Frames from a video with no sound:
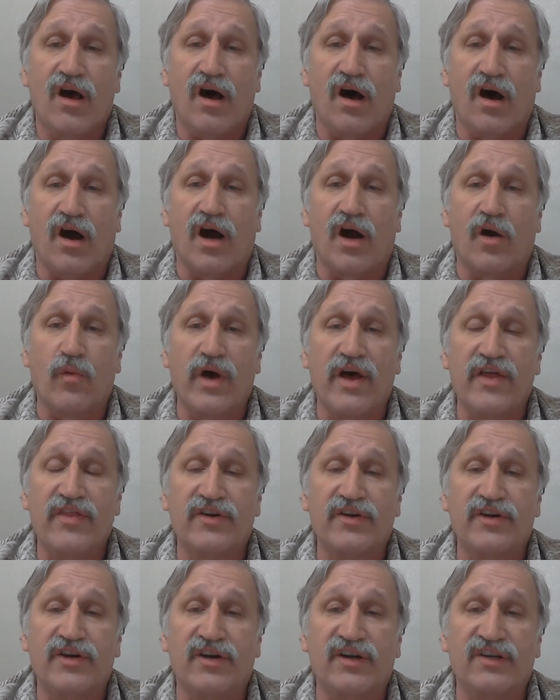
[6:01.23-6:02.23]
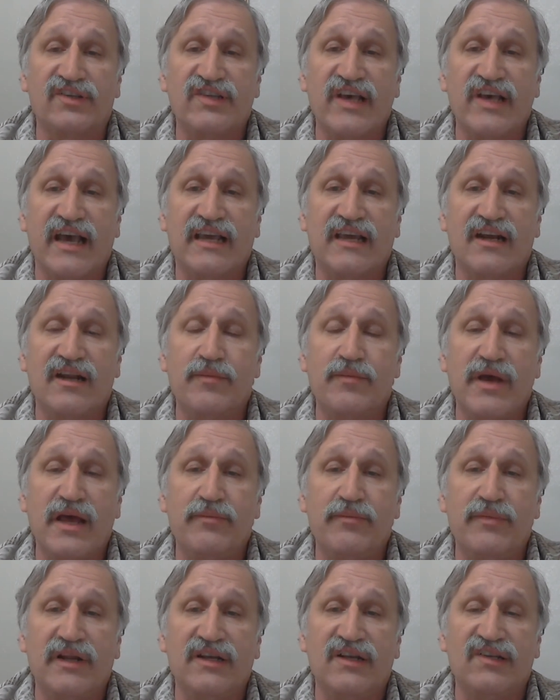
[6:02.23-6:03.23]
uh, or whether you're a Second
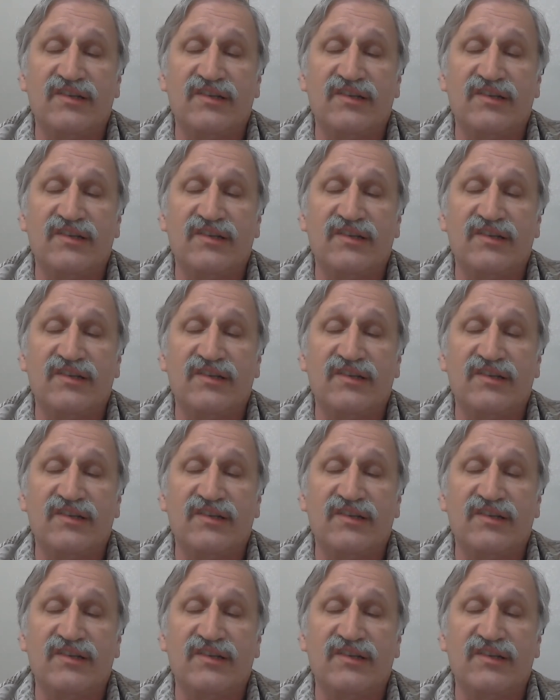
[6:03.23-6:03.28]
Amendment